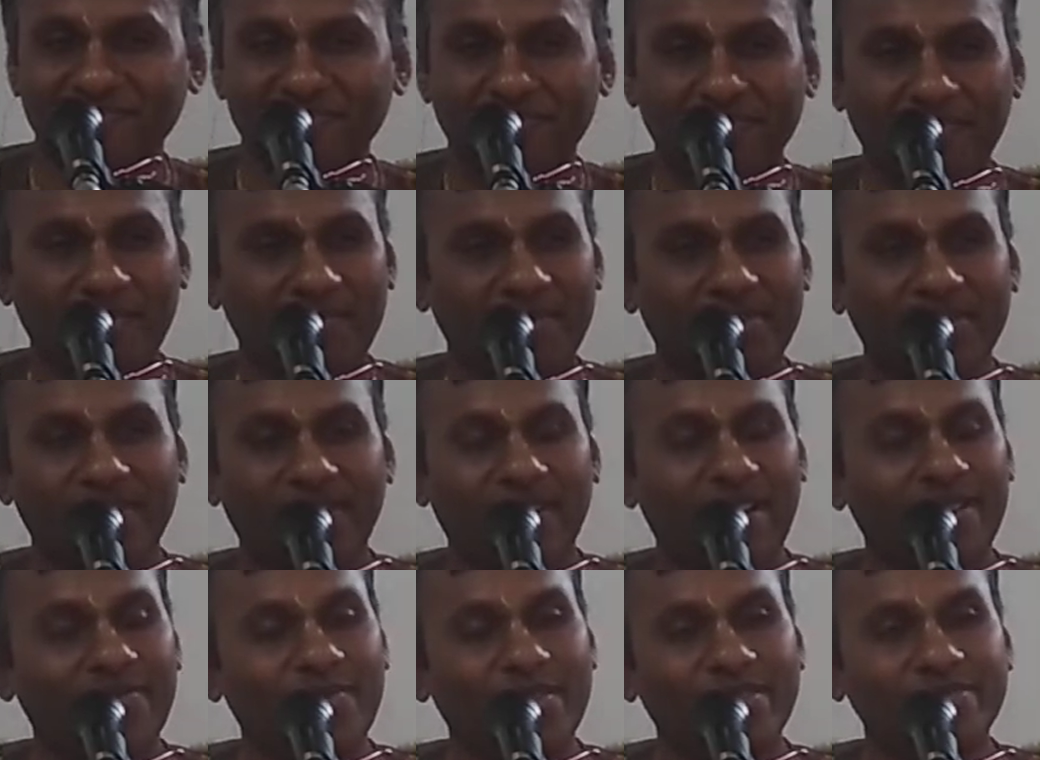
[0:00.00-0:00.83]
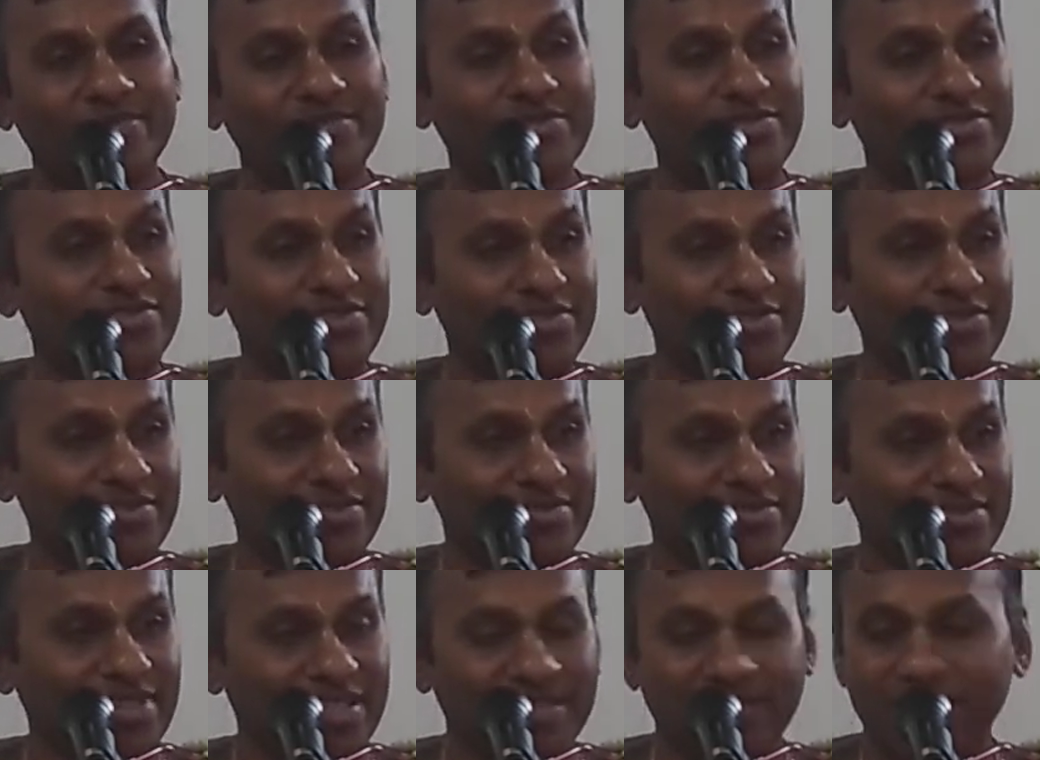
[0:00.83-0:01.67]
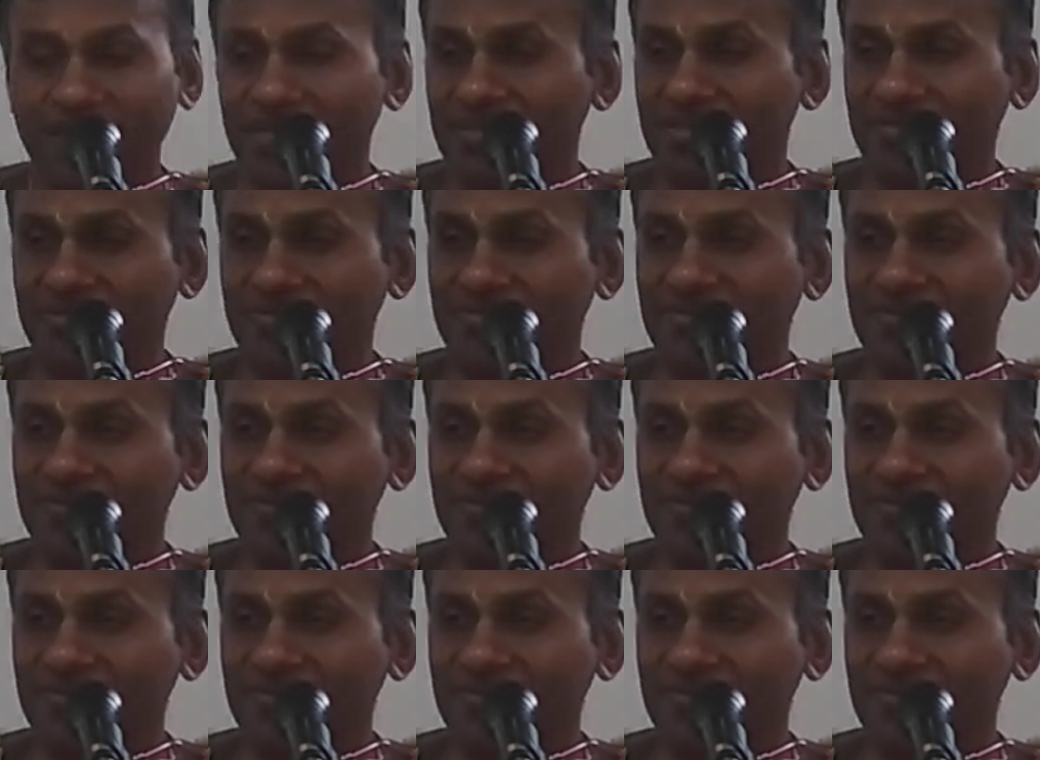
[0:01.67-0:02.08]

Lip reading: Maybe the Lord wants you to know. That's it.